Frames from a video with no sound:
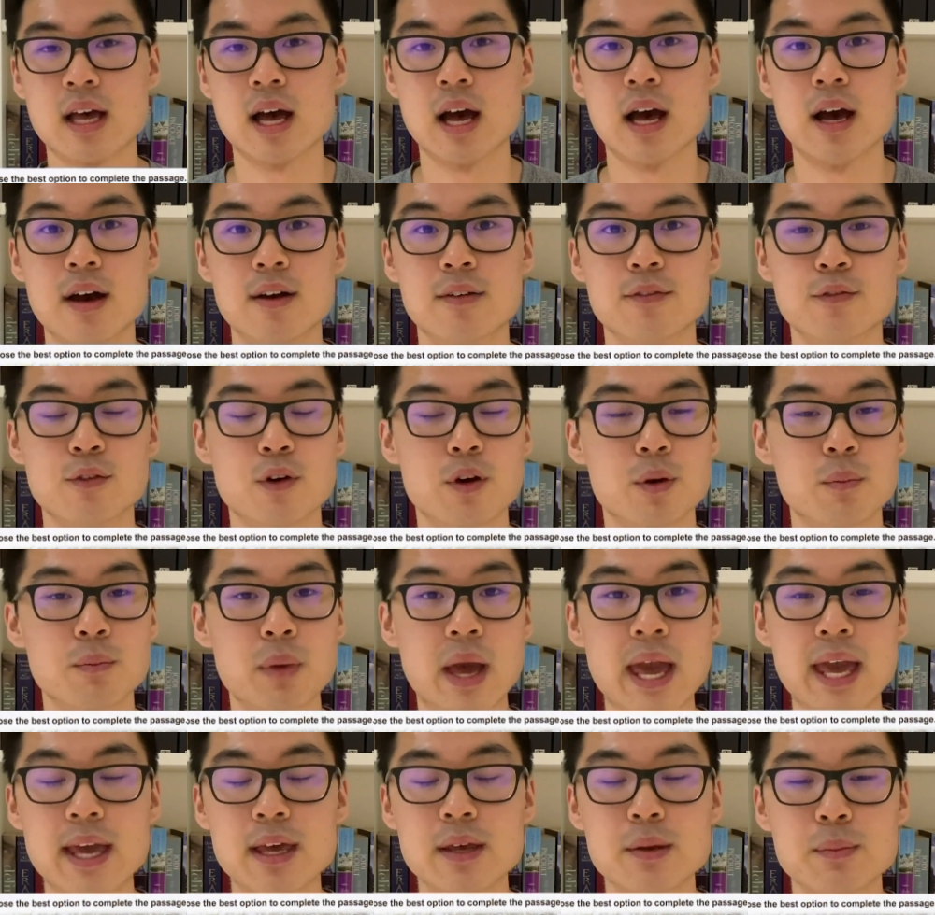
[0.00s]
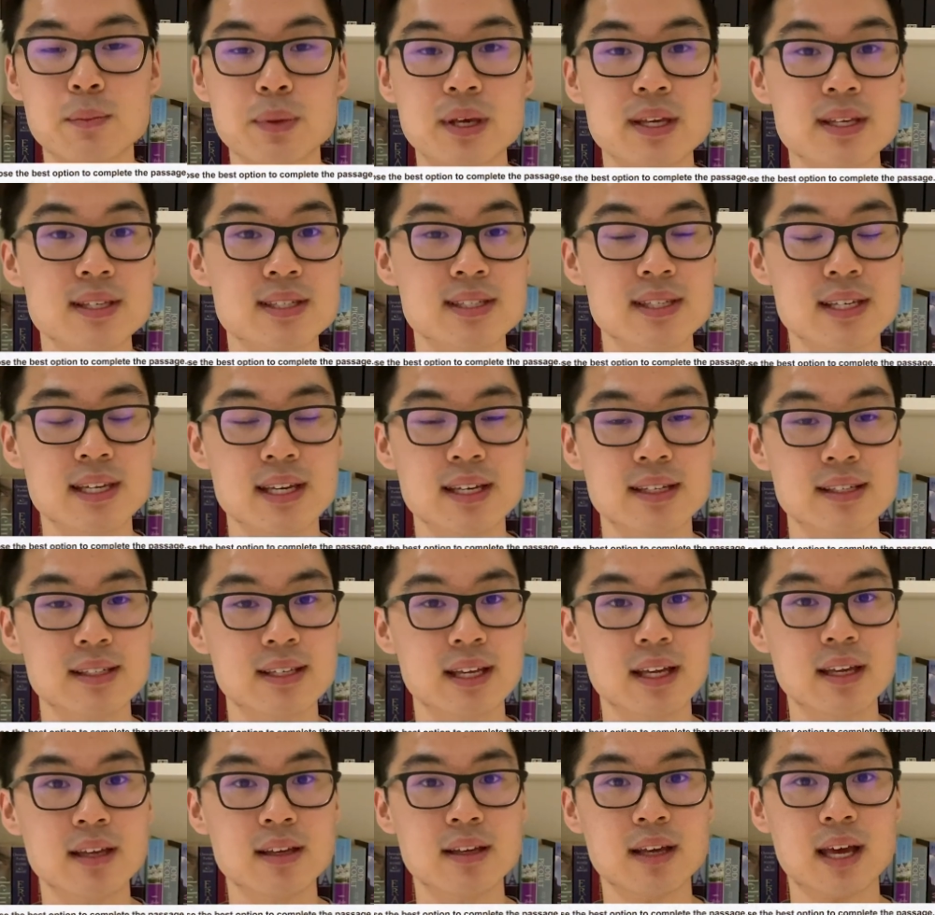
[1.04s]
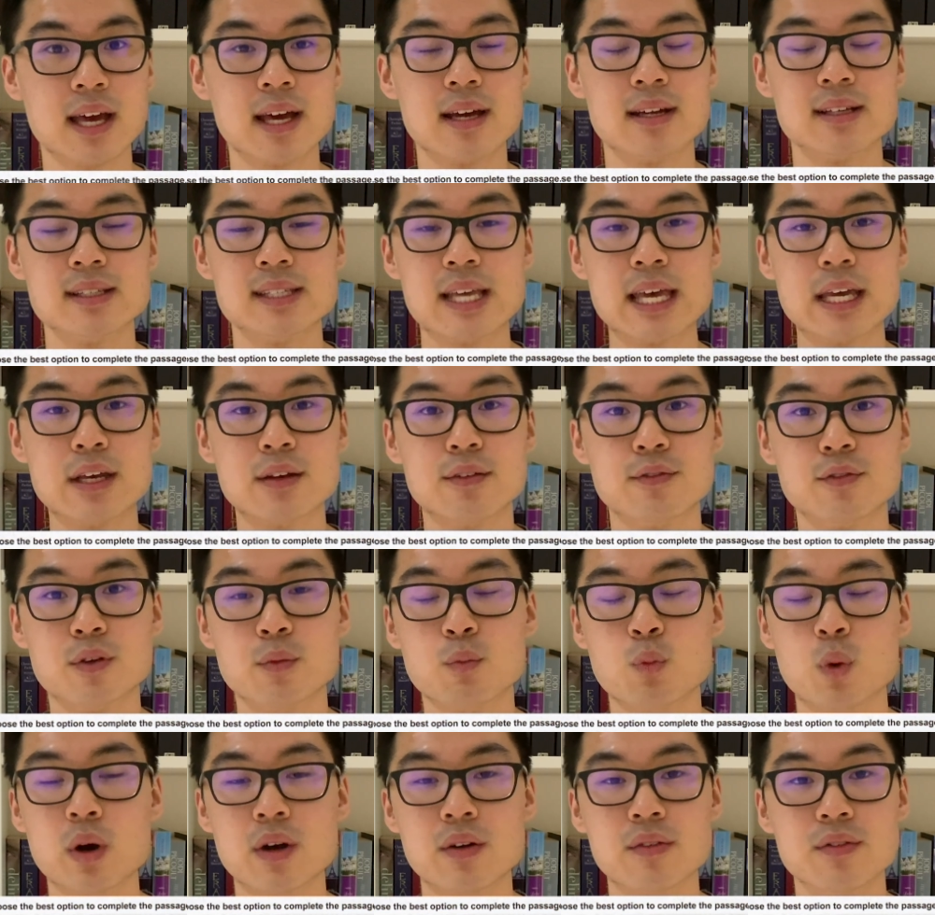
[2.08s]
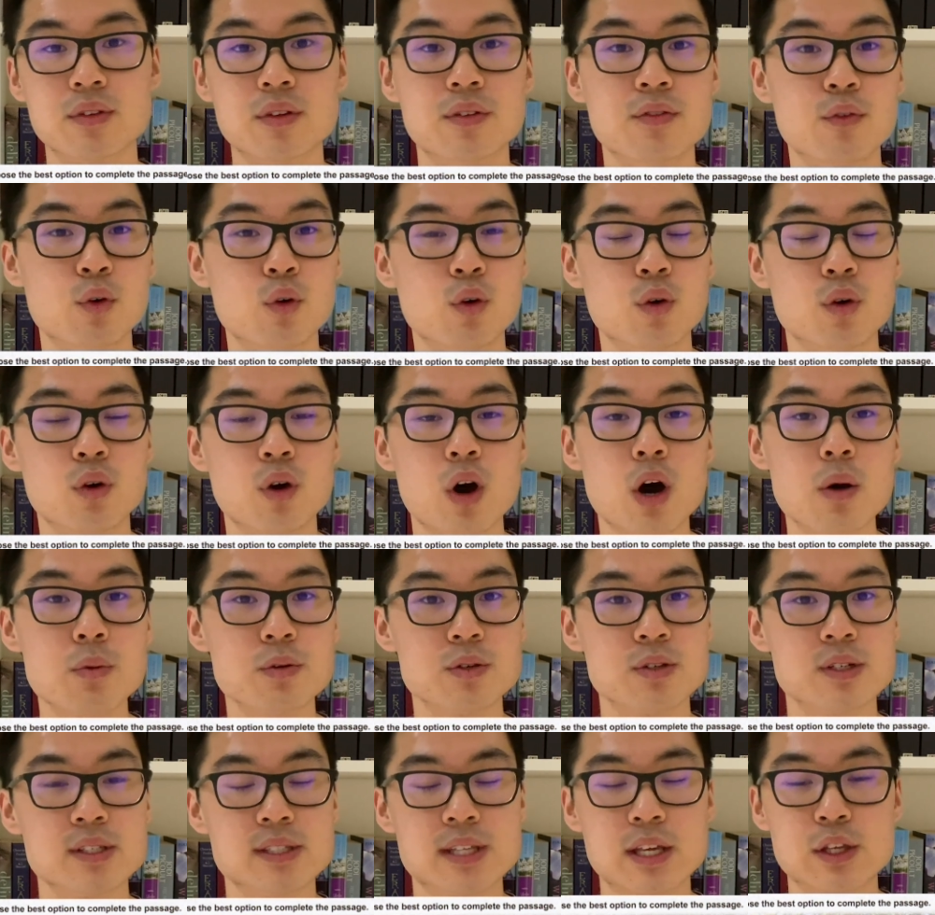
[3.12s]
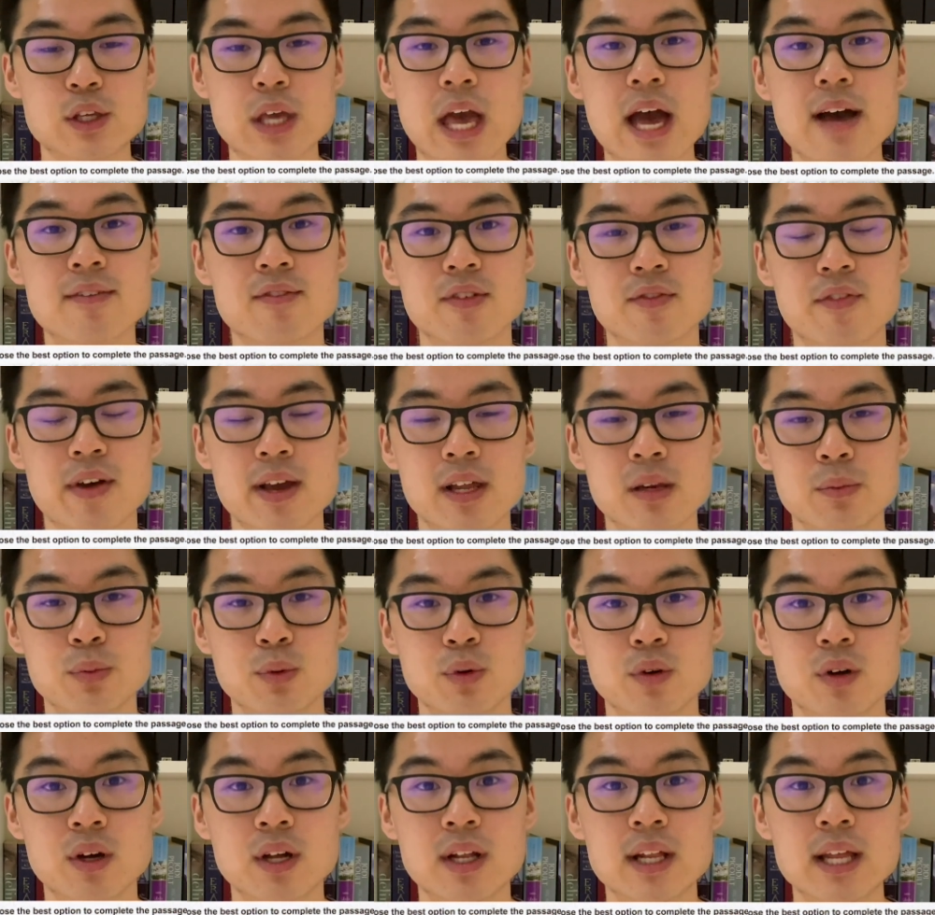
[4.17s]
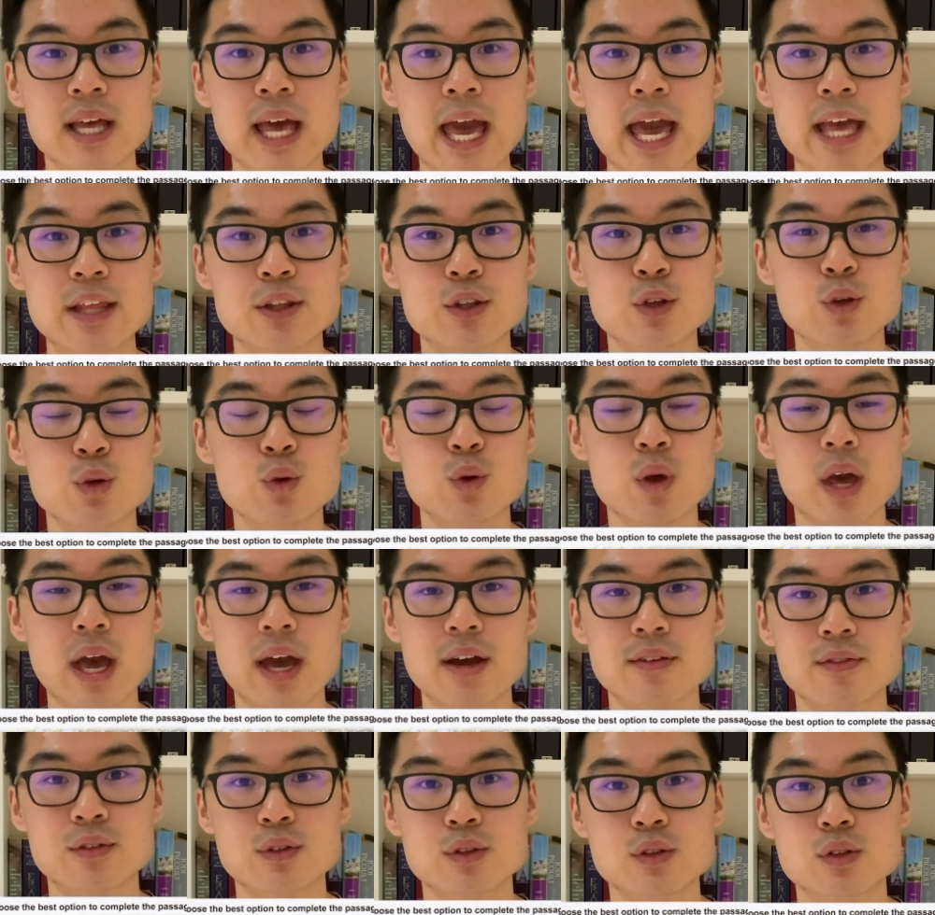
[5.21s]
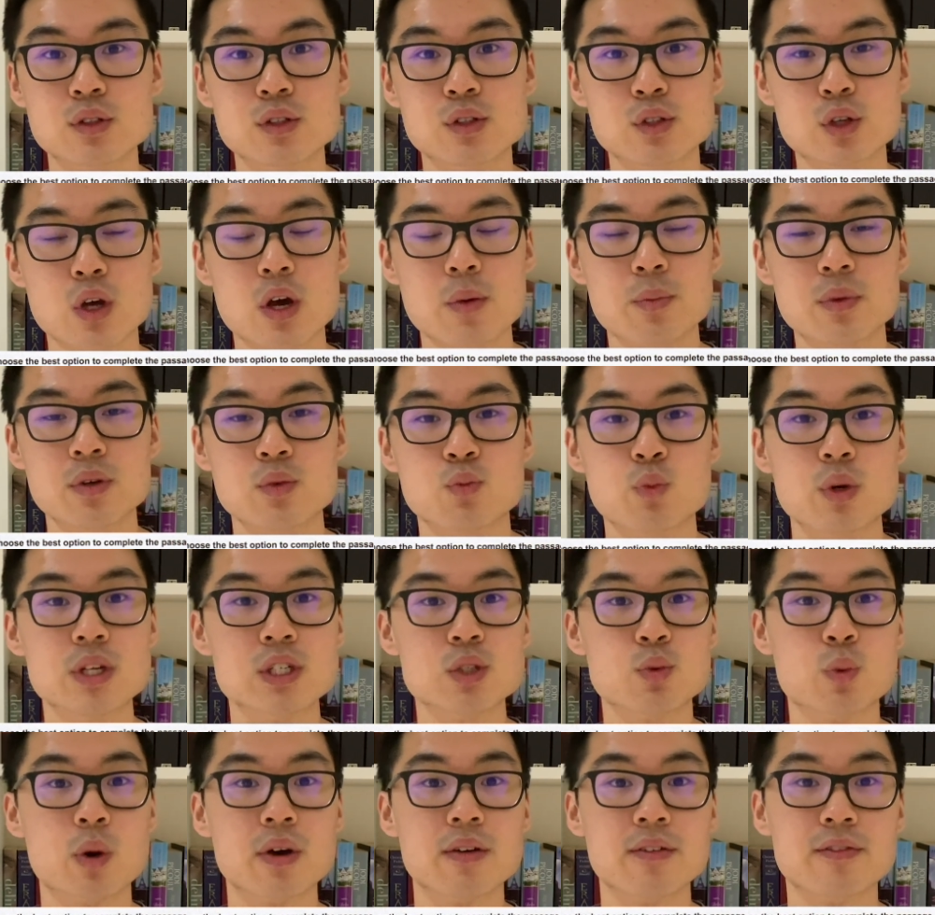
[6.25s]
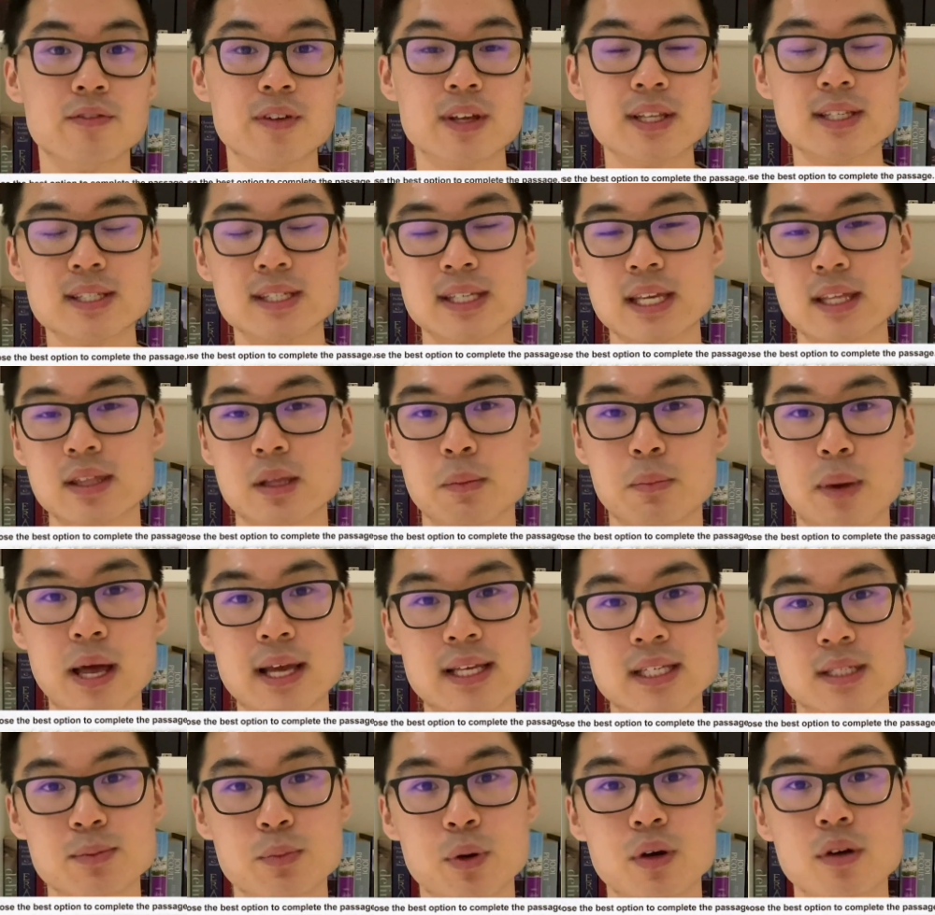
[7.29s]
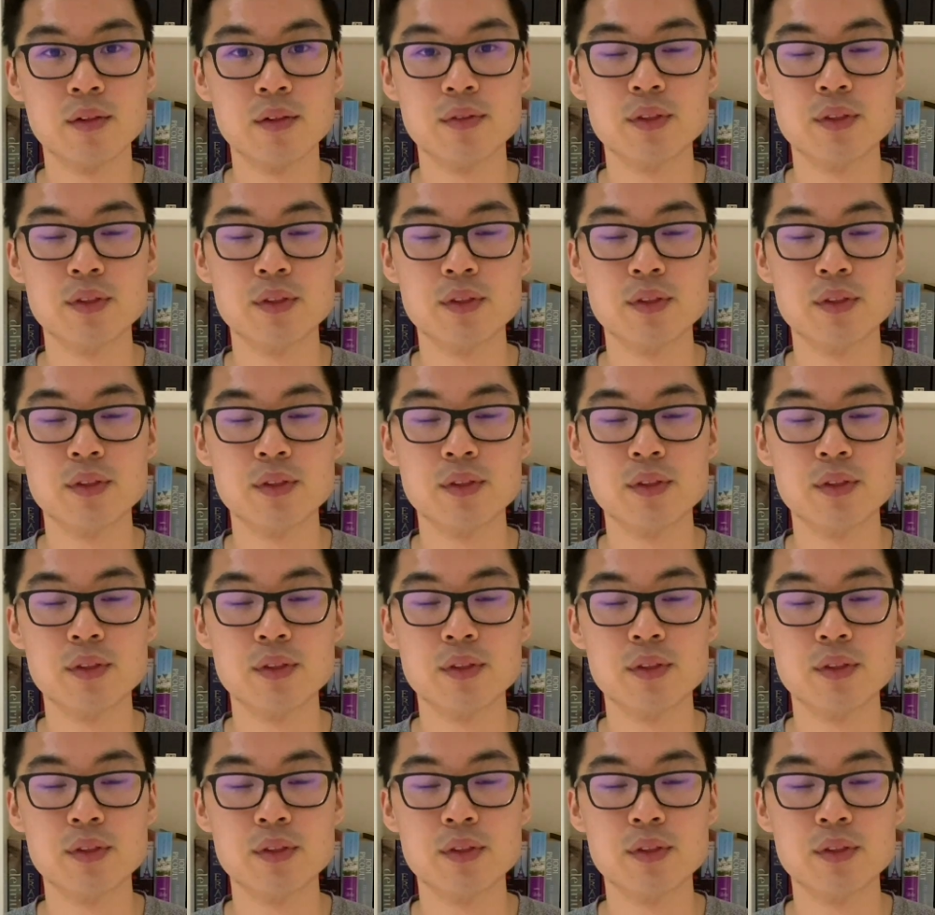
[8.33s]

are from A, B, C, and D, taken from one of the four options that you have available, and you have to determine which one fits in the blank spot.